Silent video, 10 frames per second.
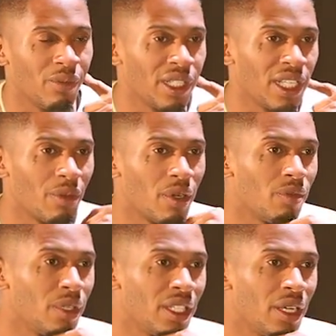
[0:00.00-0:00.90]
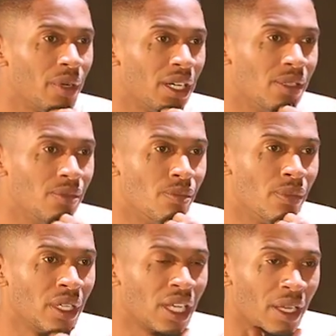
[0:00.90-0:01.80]
when they were
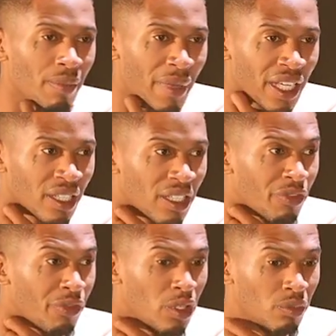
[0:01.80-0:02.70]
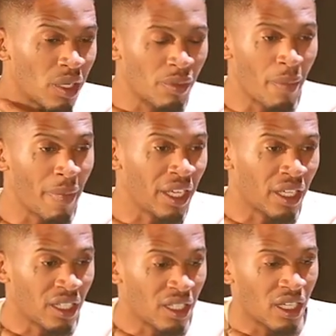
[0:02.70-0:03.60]
making the film, they were
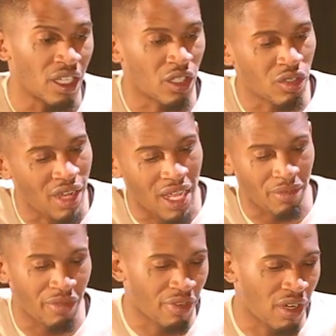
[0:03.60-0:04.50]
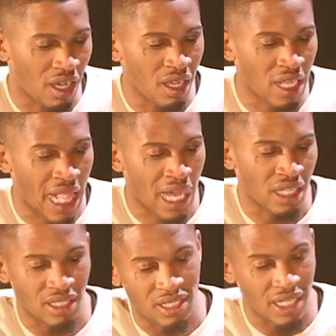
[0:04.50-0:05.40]
making a crime thriller
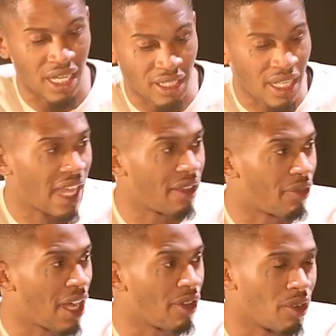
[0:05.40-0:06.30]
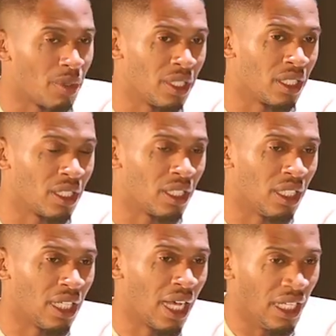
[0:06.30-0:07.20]
set in that environment,
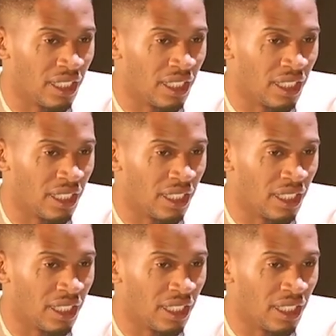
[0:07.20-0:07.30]
and